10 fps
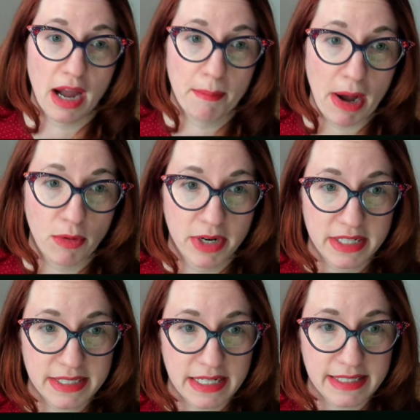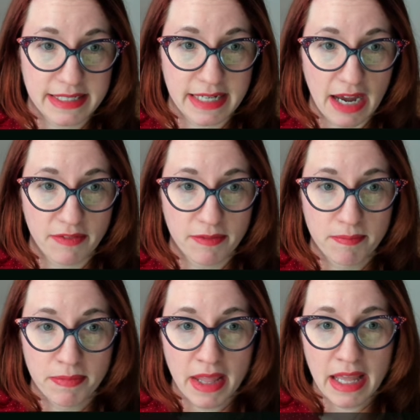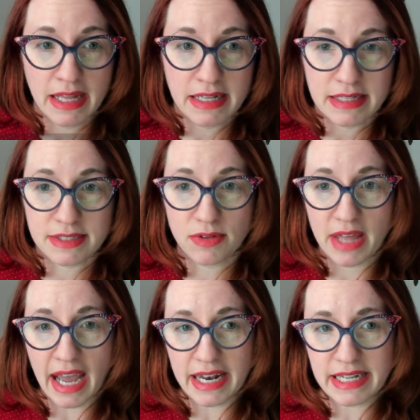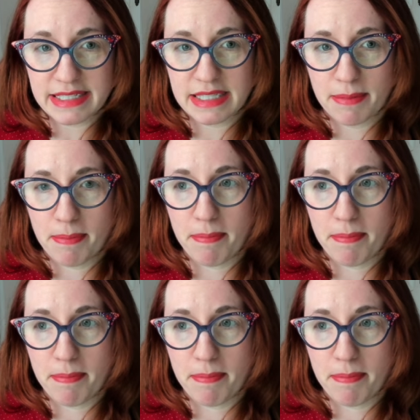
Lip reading: opponent's stuff. So that is the